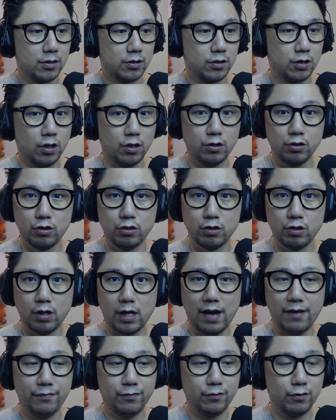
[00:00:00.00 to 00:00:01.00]
So you
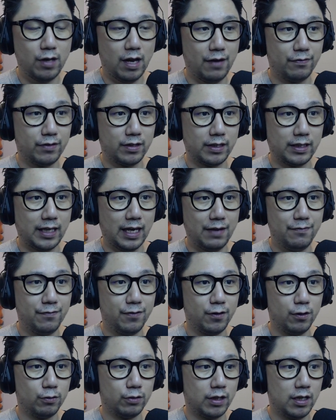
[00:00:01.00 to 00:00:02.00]
have to have the game
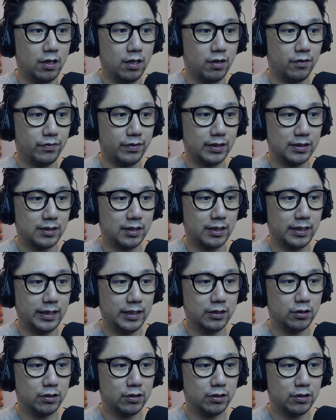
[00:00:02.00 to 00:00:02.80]
folder, obviously.